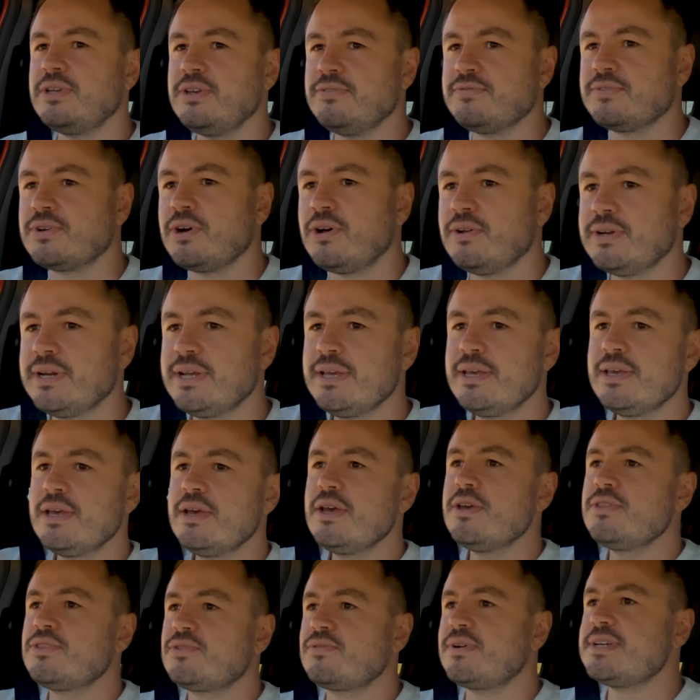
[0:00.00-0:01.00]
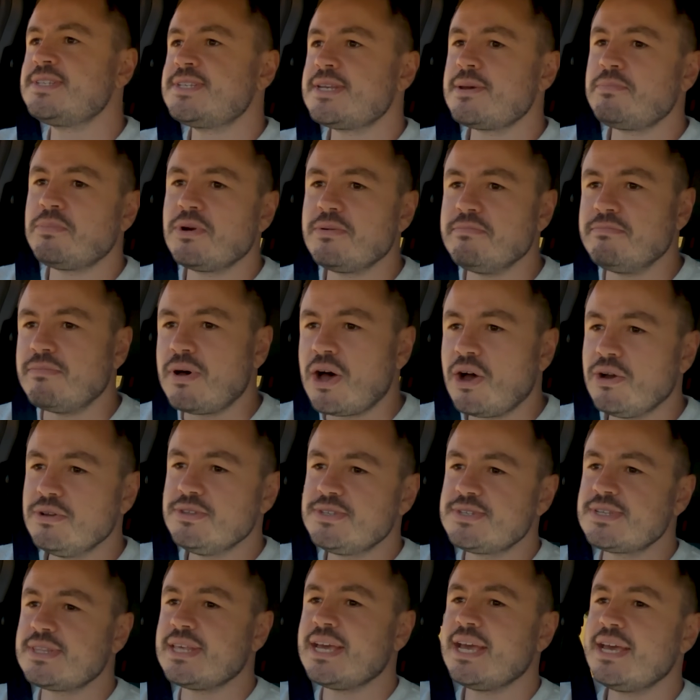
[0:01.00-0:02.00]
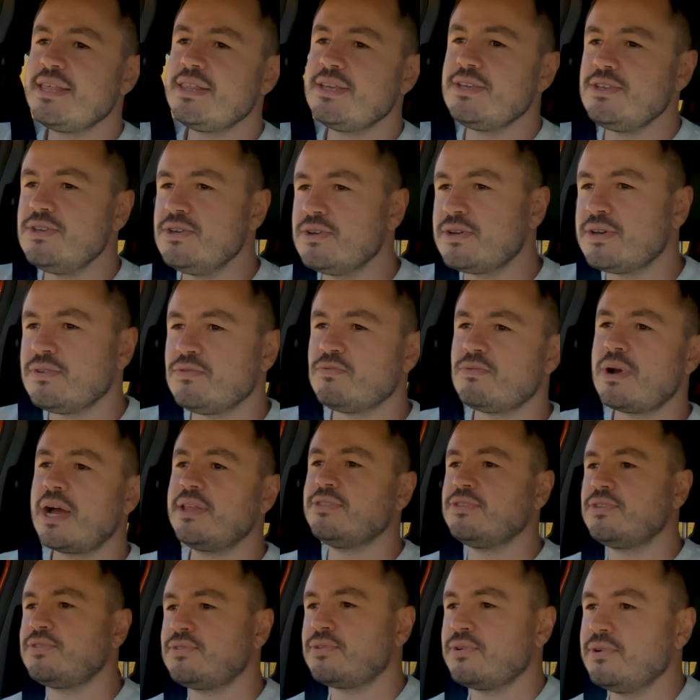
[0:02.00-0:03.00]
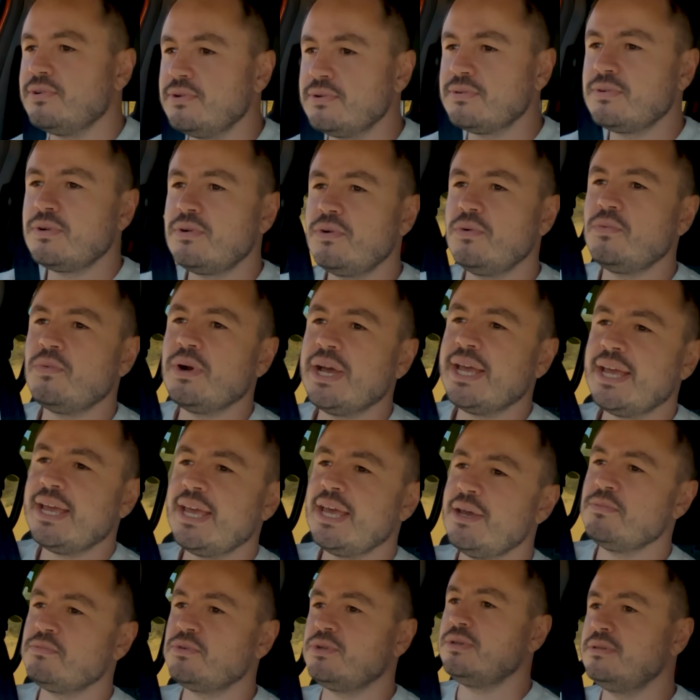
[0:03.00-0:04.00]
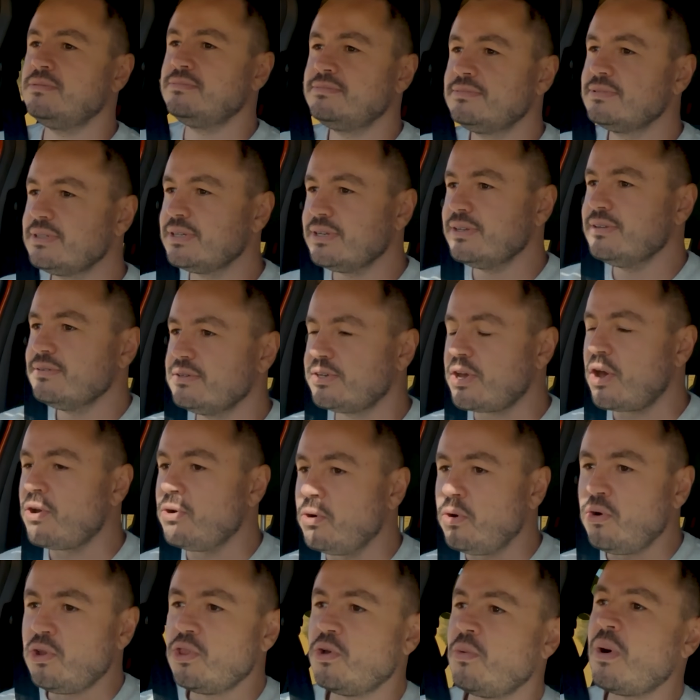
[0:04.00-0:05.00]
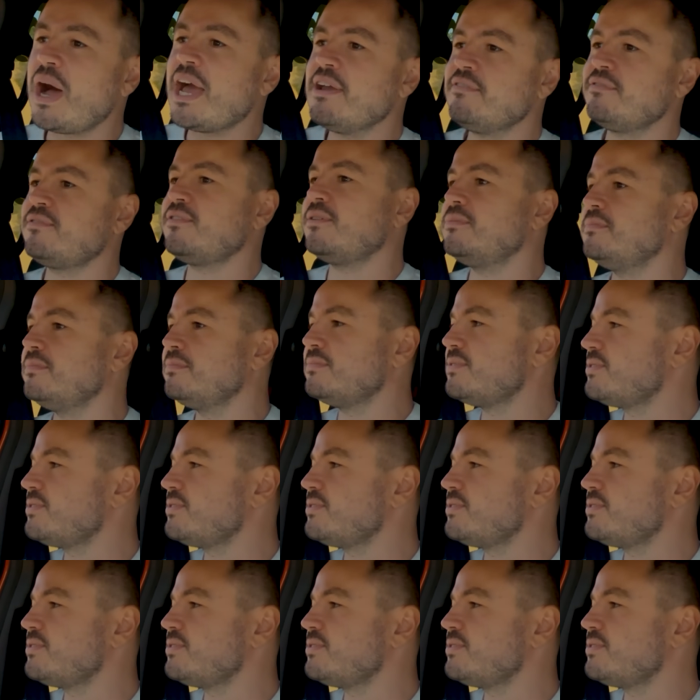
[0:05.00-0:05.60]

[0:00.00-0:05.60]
you've got 3 separate modes there that you can run through, where it will go all the way from